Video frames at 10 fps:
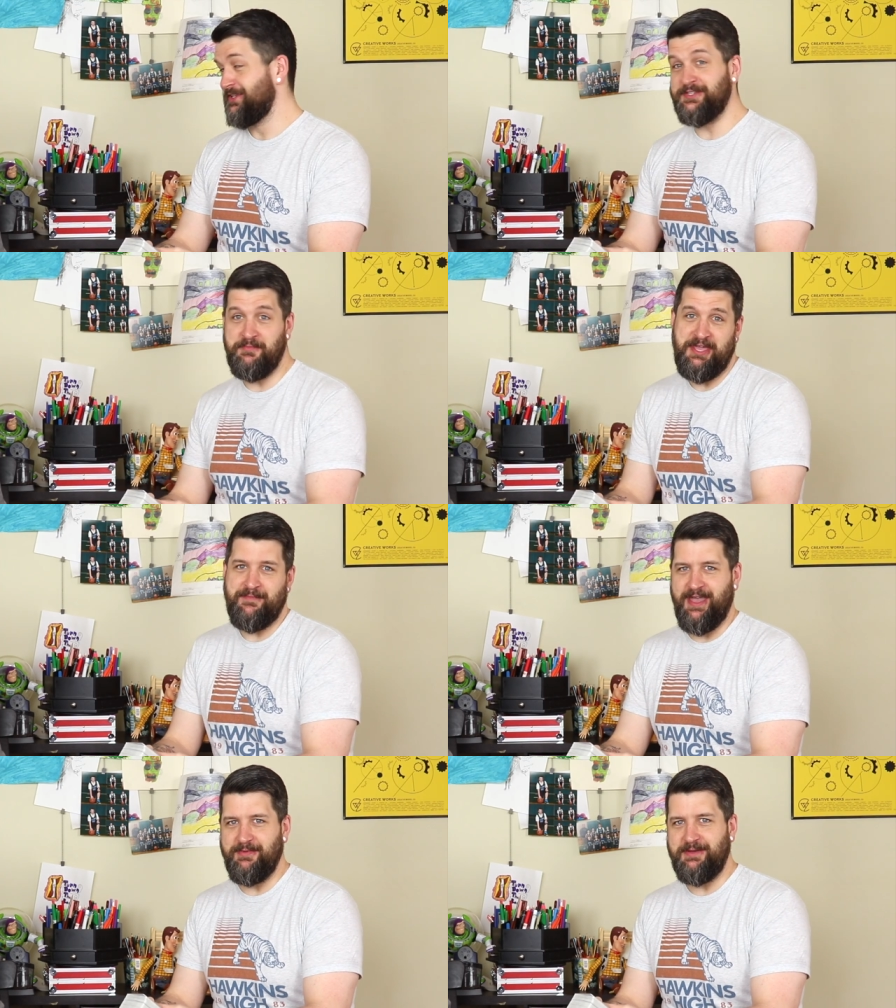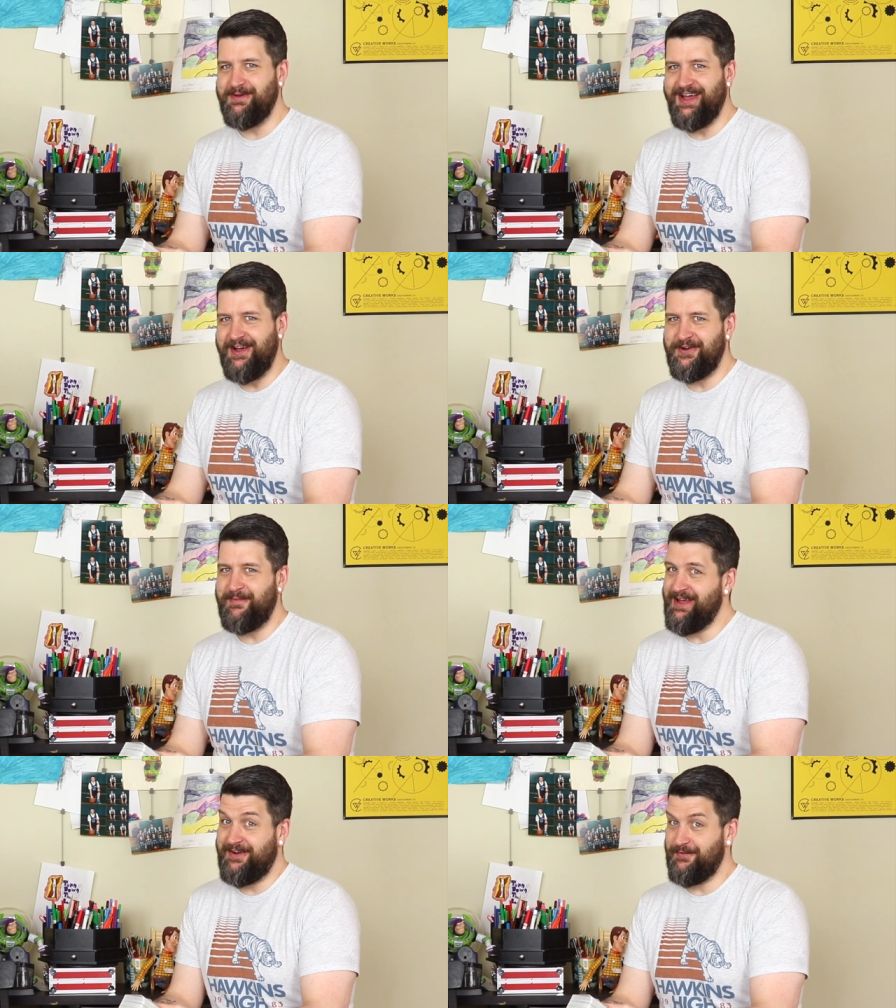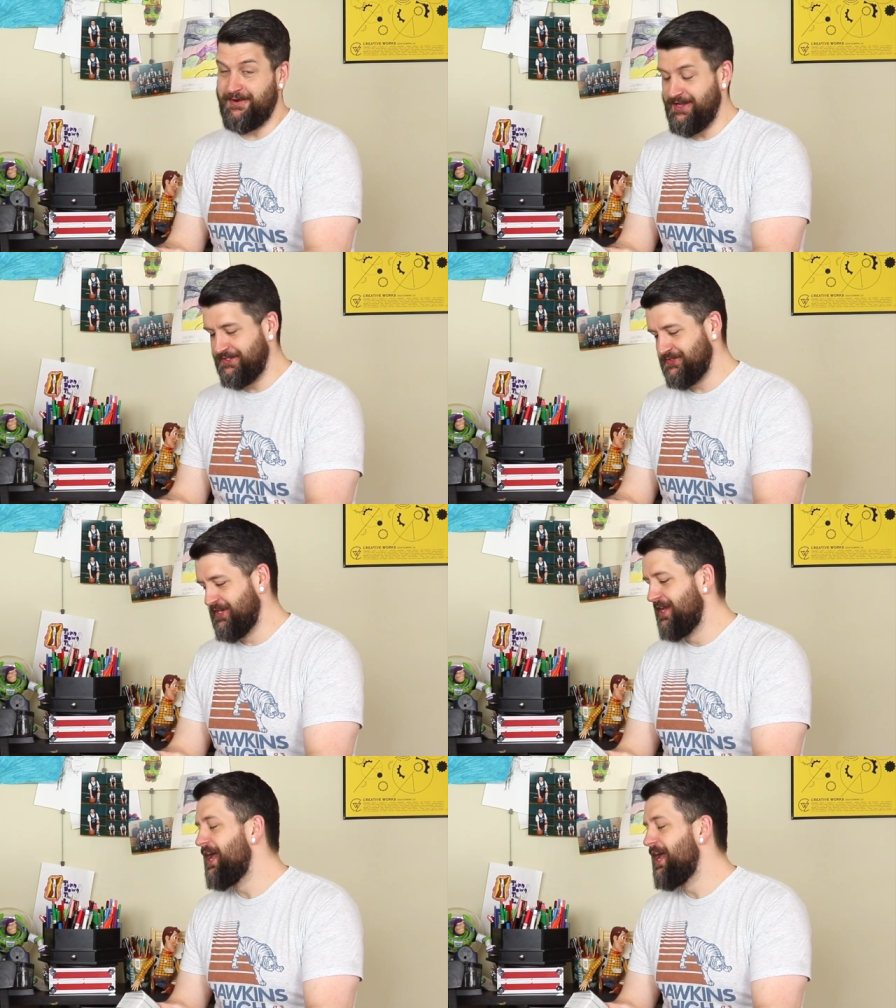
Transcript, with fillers: To me, maybe, but I don't know about everyone else.